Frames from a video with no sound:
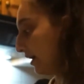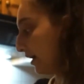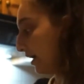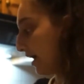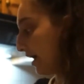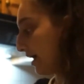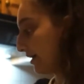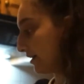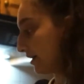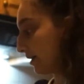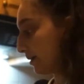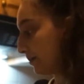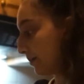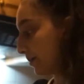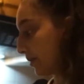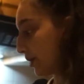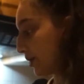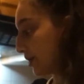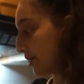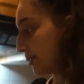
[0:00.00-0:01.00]
I like
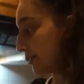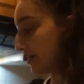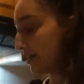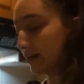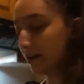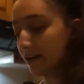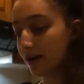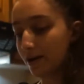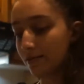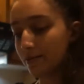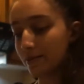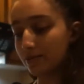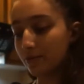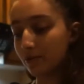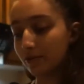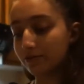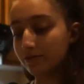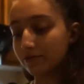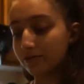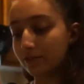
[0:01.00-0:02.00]
put a bit more
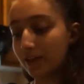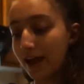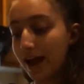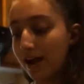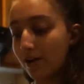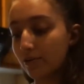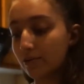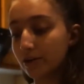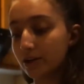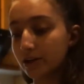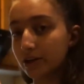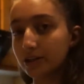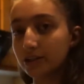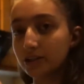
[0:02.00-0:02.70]
flour.